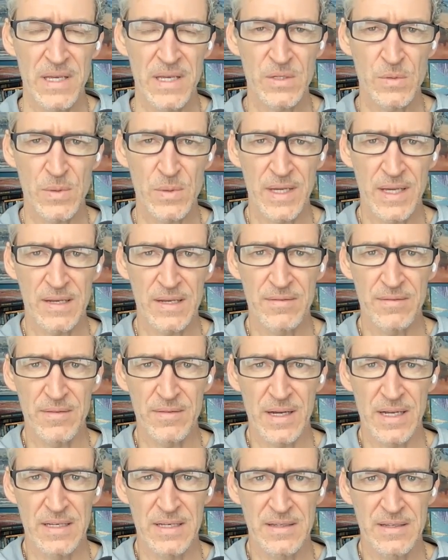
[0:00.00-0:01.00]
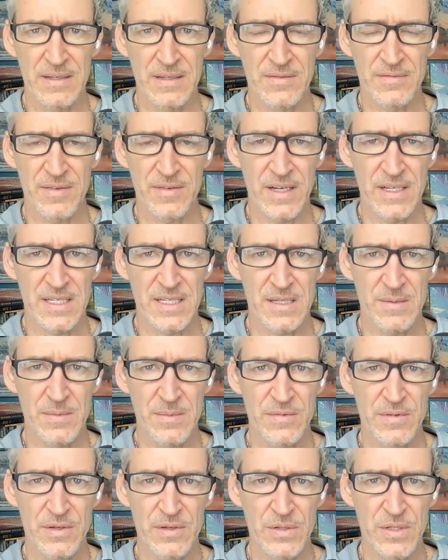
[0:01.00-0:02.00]
as we kind of identify
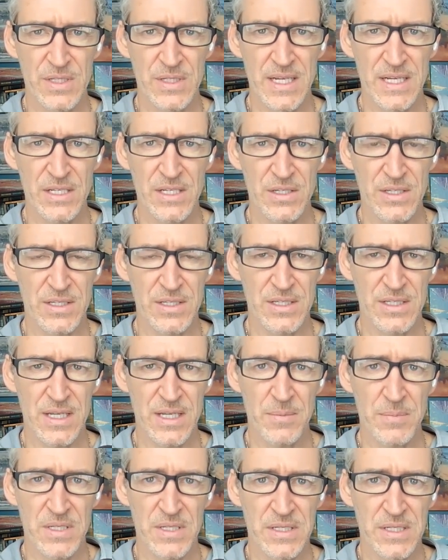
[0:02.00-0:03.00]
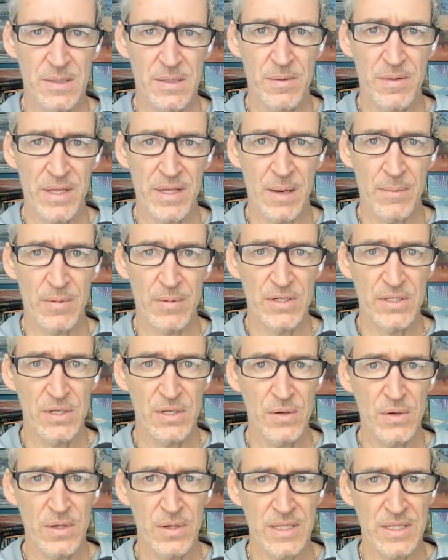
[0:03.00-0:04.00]
some of those stages and steps and some of the
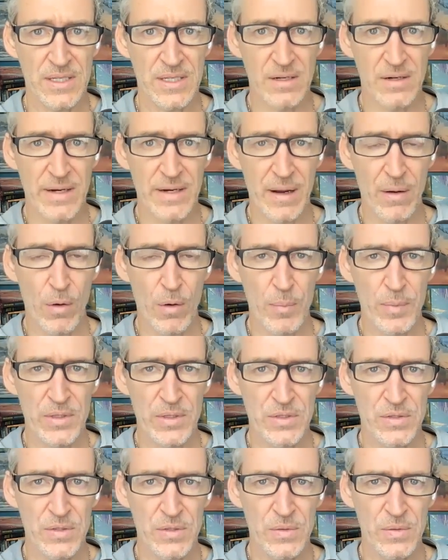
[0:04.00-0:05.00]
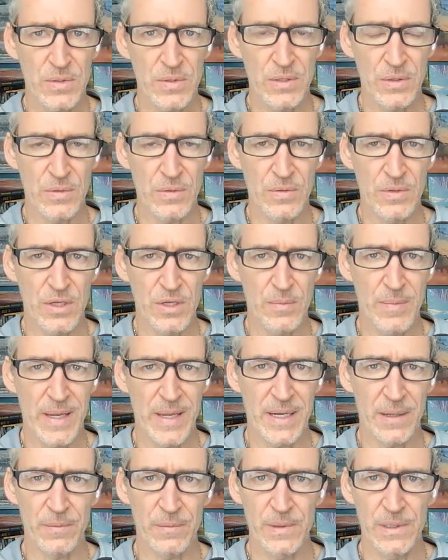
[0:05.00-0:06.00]
opportunities that are now open to you that you
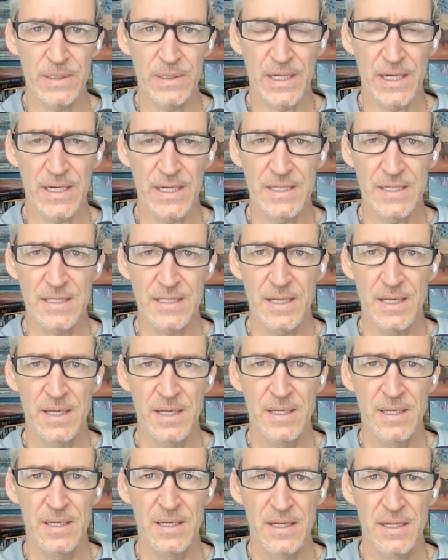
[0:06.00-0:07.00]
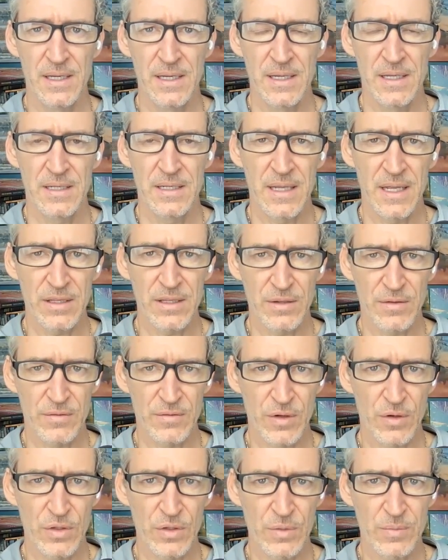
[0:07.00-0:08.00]
may not realize now that
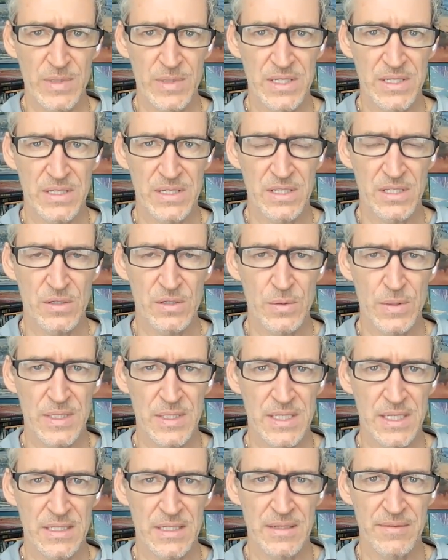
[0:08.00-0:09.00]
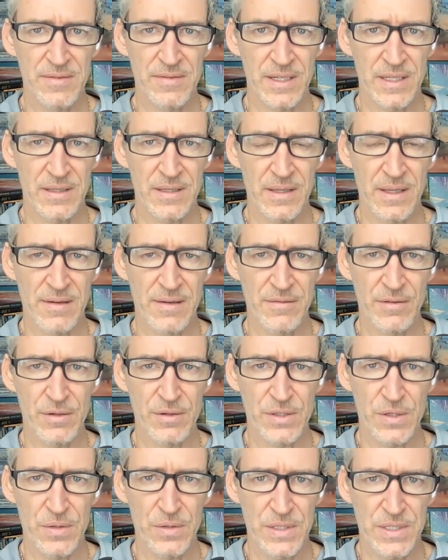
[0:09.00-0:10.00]
you've grown your business to a significant
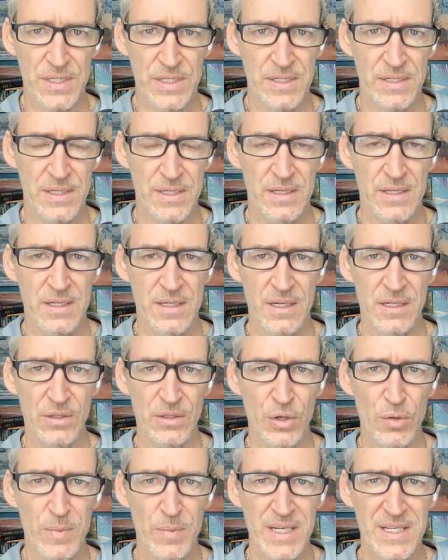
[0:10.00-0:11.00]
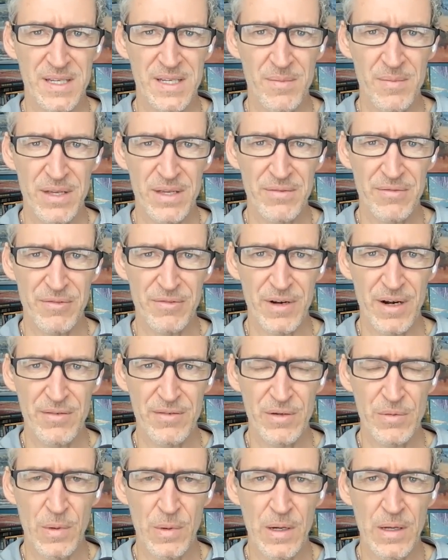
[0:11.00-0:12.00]
level. So, this is a little bit of something for
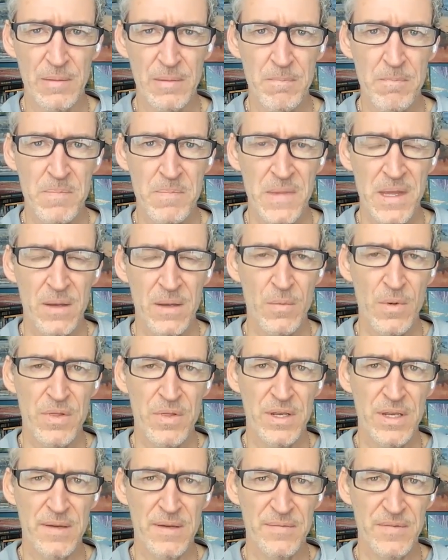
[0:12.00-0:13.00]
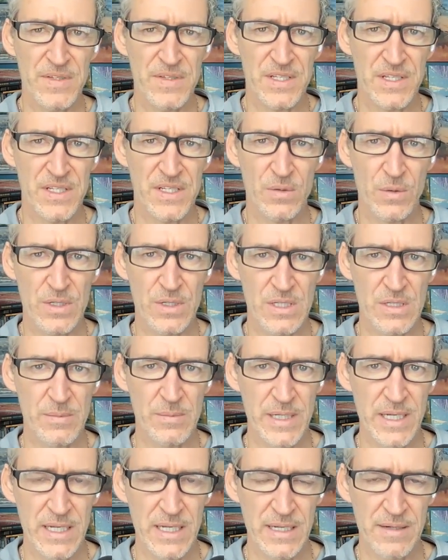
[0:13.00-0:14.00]
everyone with an emphasis towards
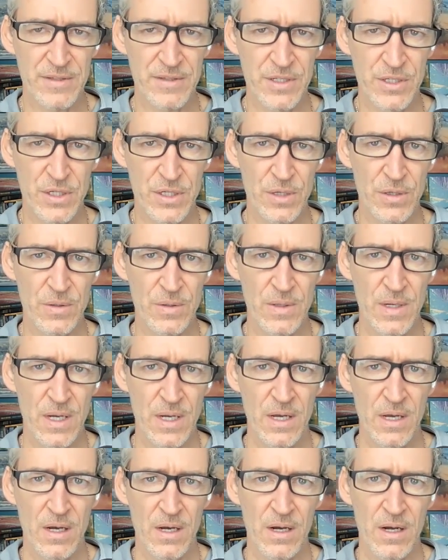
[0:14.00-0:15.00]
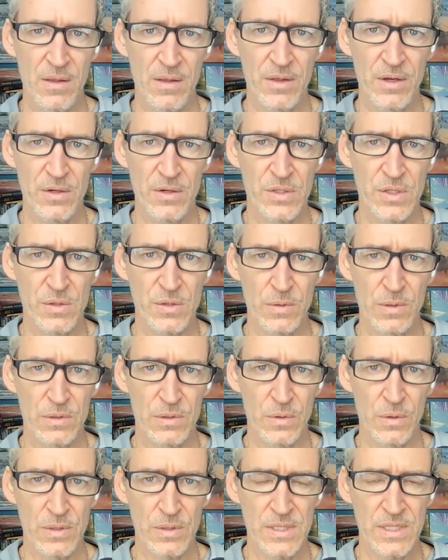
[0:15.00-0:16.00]
the beginning of the show on those who are
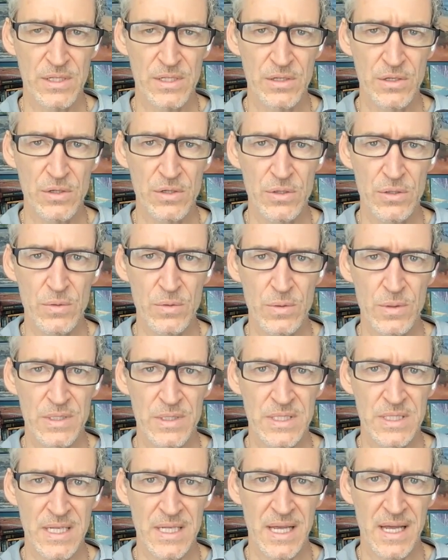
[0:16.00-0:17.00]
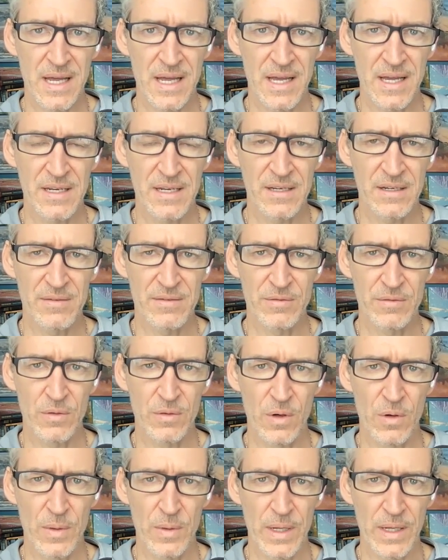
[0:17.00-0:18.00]
towards the newer side of
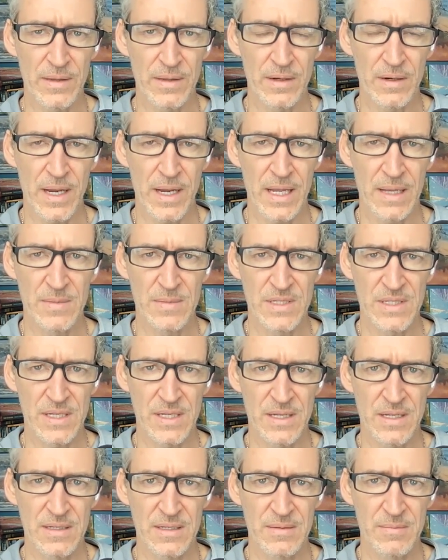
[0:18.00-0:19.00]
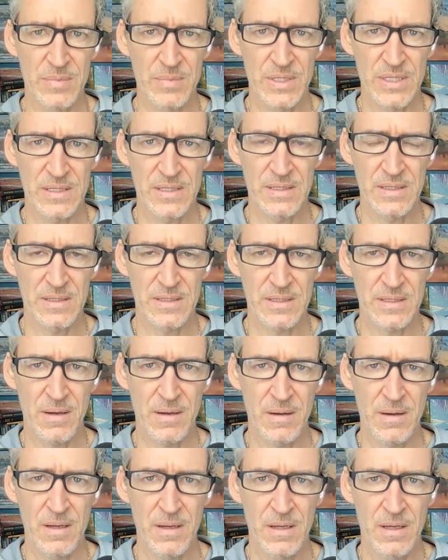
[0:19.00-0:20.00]
growing their Amazon business.
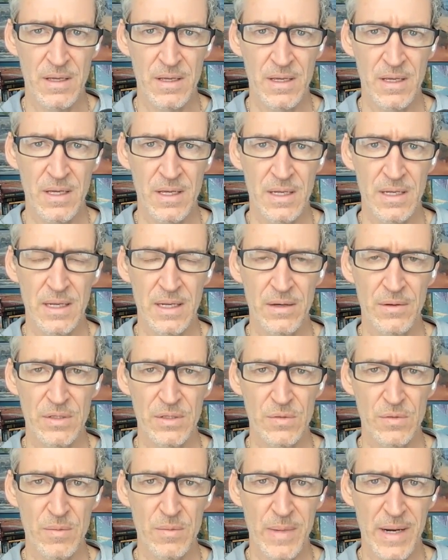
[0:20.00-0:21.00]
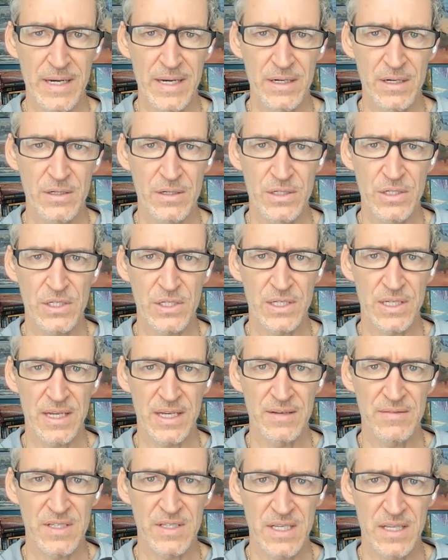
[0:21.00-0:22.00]
Now, as a reminder, just to
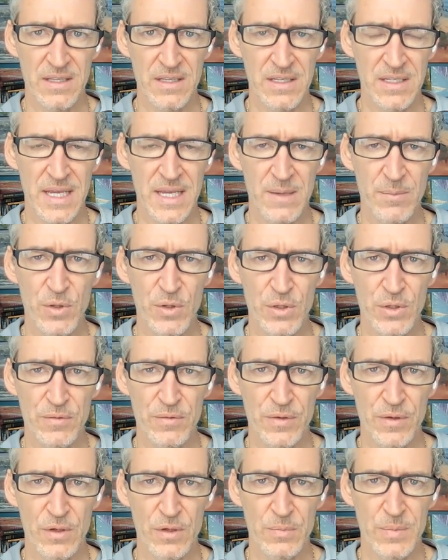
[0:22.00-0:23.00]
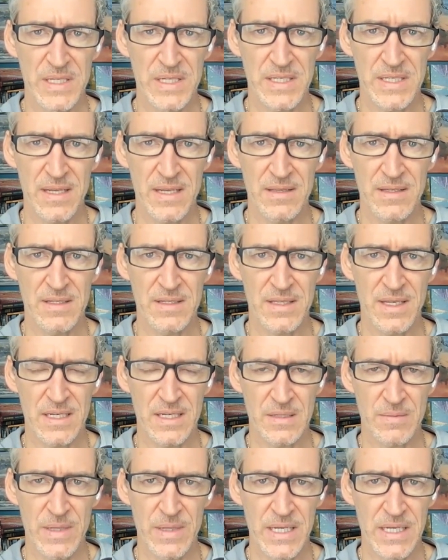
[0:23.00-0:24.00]
kind of set the table, you've heard me say these
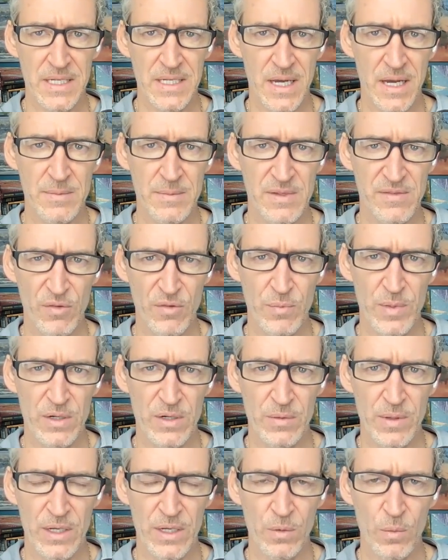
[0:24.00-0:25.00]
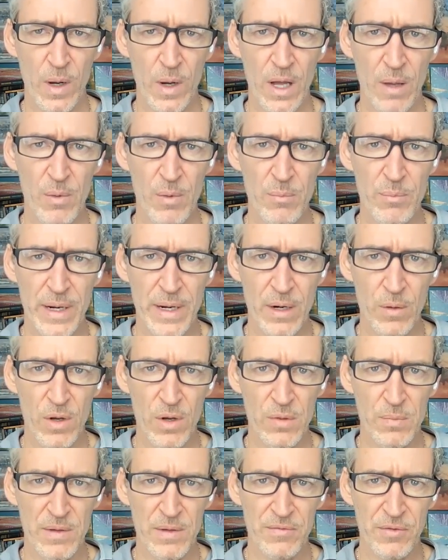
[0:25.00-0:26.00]
things many times if you've been around a while, but bear
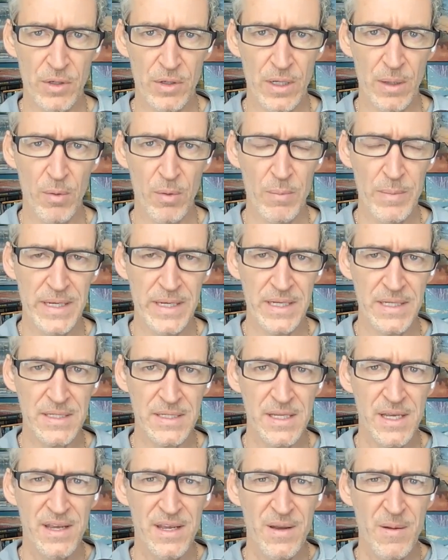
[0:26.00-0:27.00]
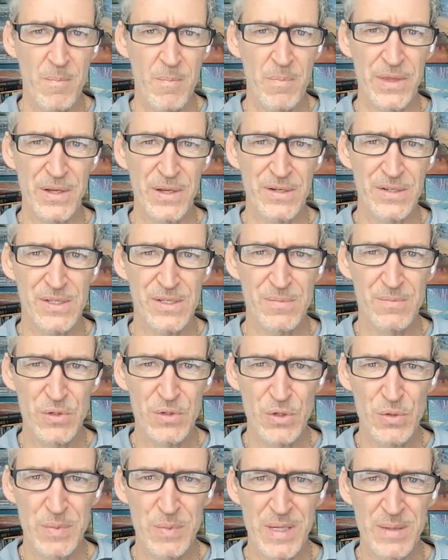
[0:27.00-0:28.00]
with me for a couple minutes. There's some
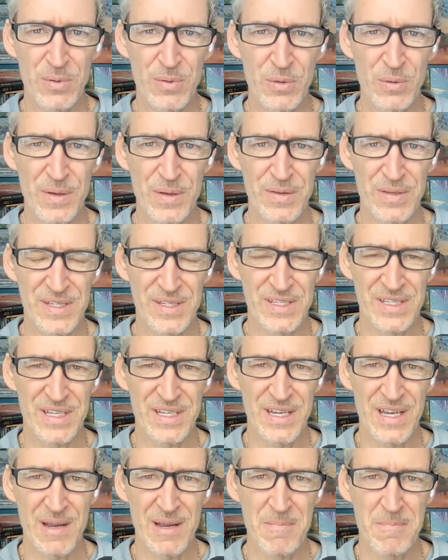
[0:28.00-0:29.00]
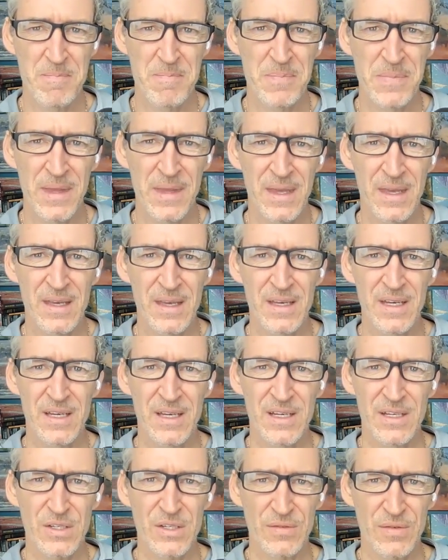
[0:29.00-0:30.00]
new people with us today.
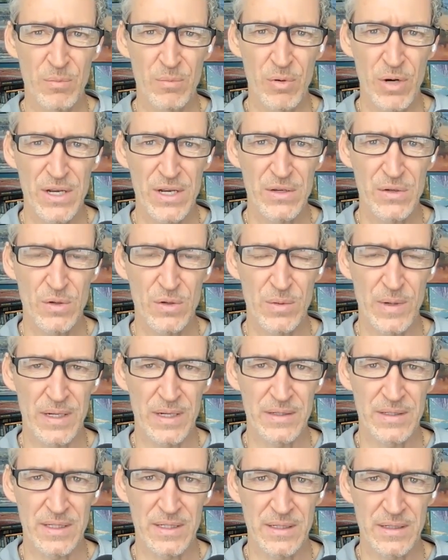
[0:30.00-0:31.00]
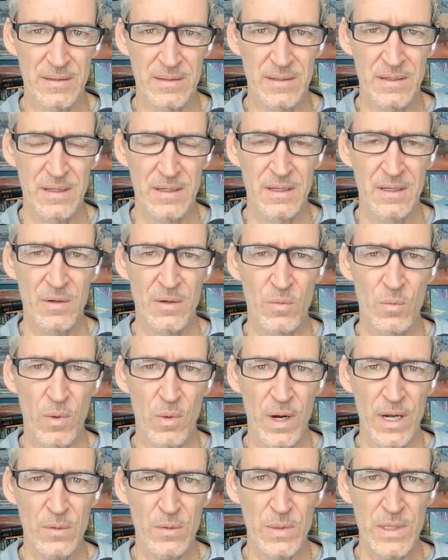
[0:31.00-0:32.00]
So if you're brand new around here,
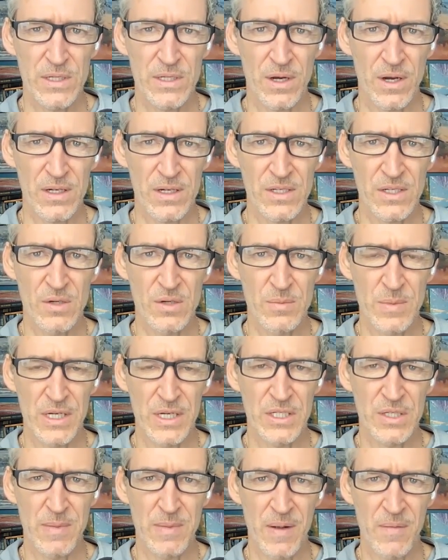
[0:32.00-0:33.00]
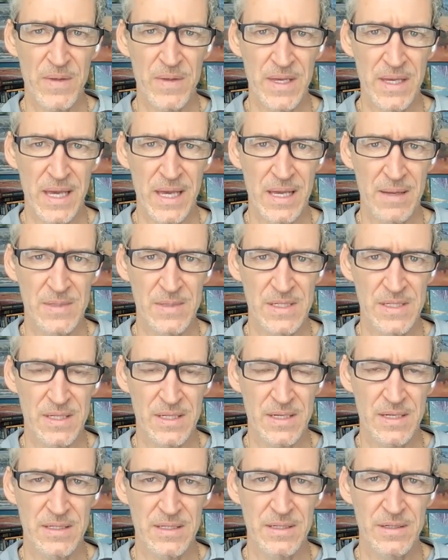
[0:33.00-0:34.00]
why do we talk so much about the
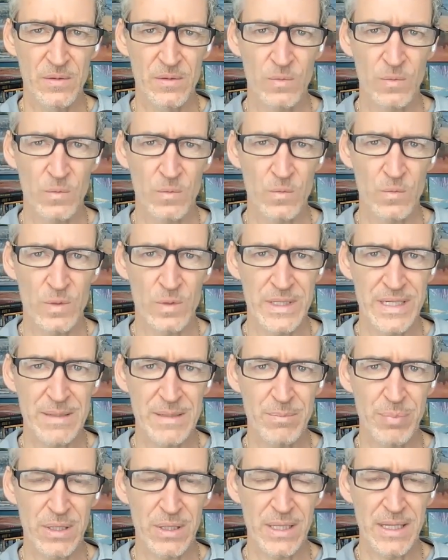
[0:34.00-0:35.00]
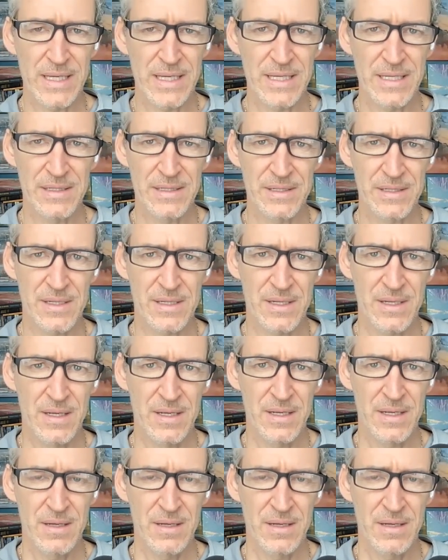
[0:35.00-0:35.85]
Amazon replens